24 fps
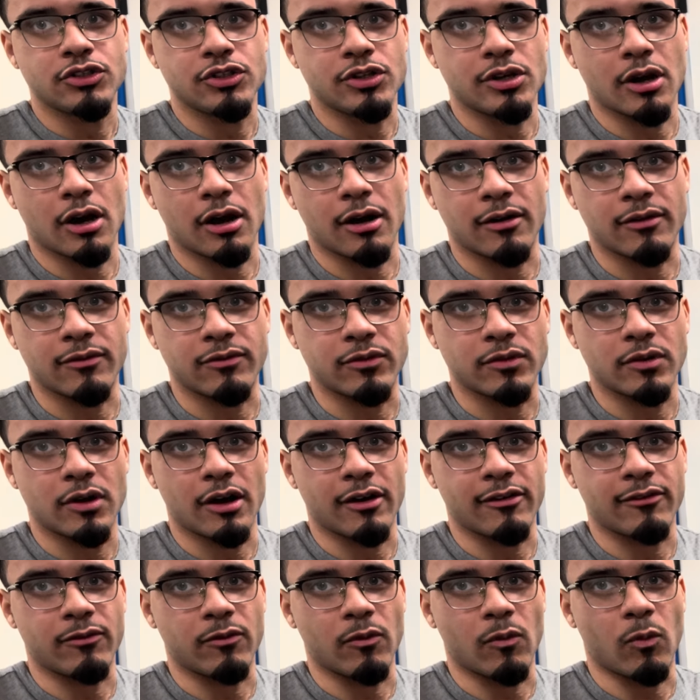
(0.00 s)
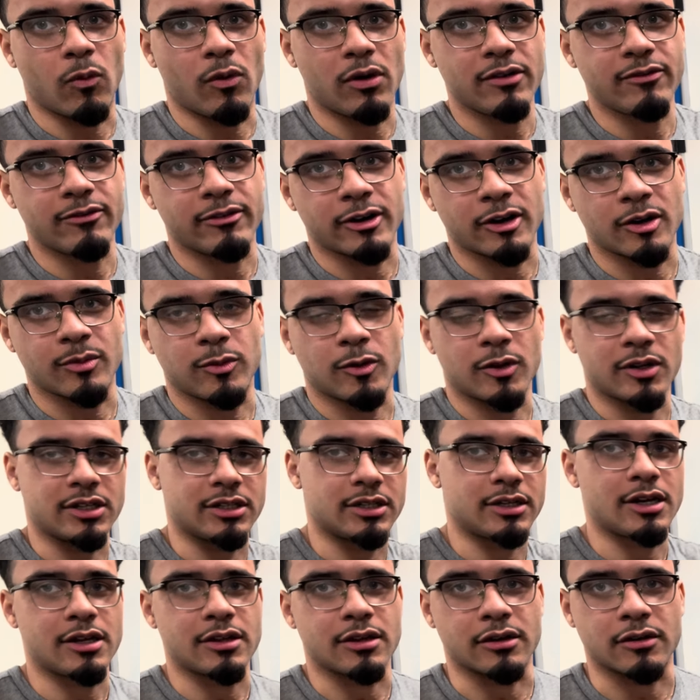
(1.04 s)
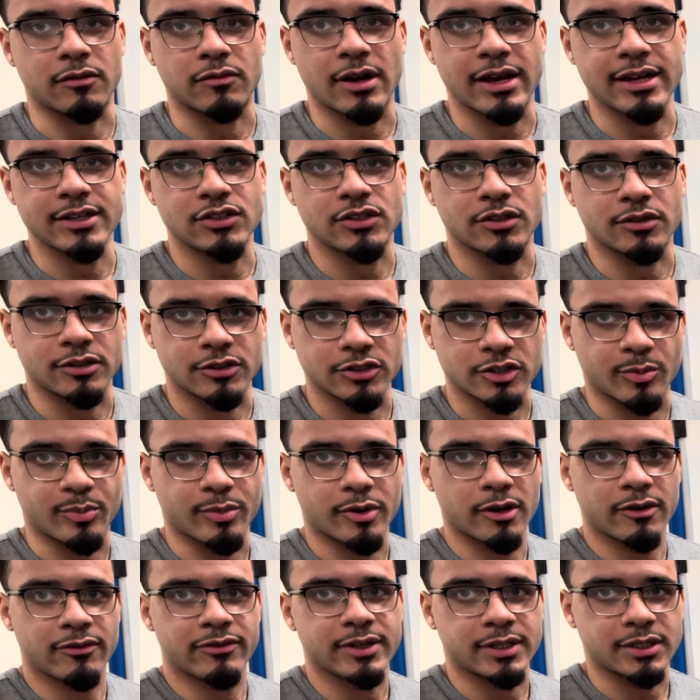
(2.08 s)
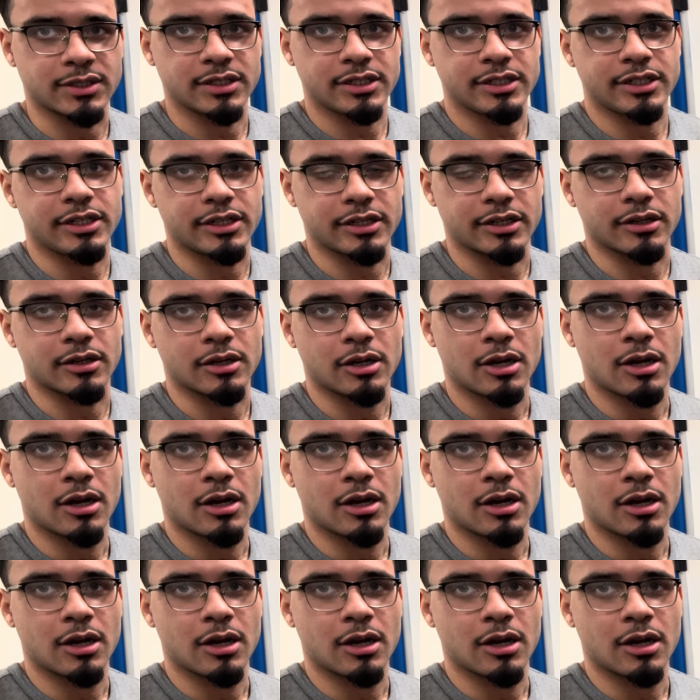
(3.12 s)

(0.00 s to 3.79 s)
one variable and another, right? So there's a perfect linearity